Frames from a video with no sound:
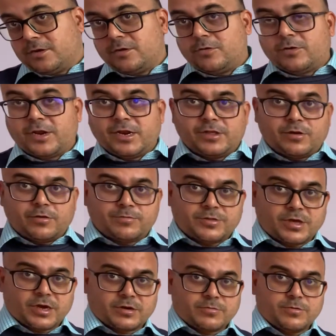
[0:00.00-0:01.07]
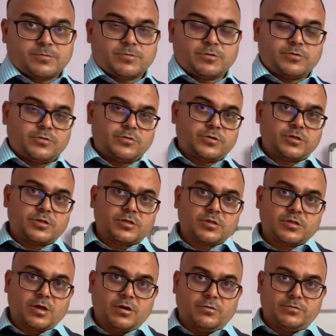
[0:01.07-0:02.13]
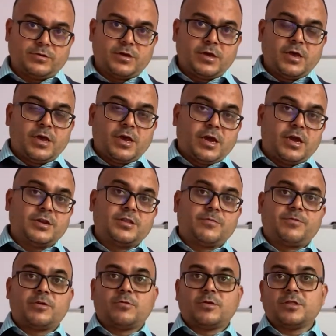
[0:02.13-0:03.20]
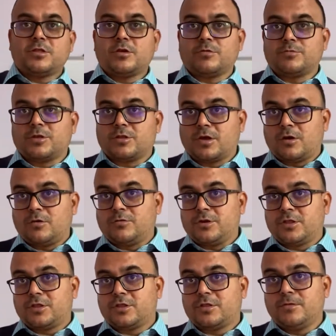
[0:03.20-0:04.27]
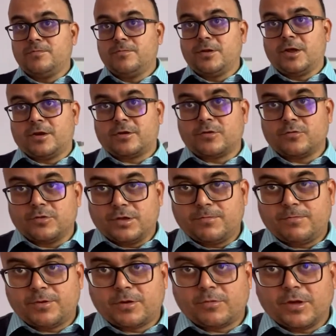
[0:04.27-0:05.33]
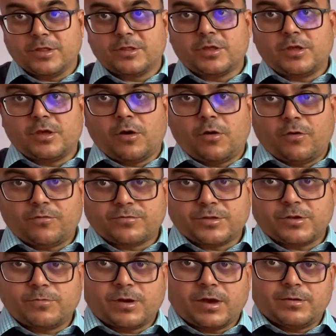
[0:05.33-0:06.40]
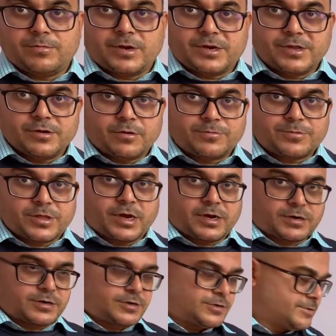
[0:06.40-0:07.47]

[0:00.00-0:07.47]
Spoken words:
or any object which produces the sound. And the frequency of the sound is similar to the frequency of the vibrating object.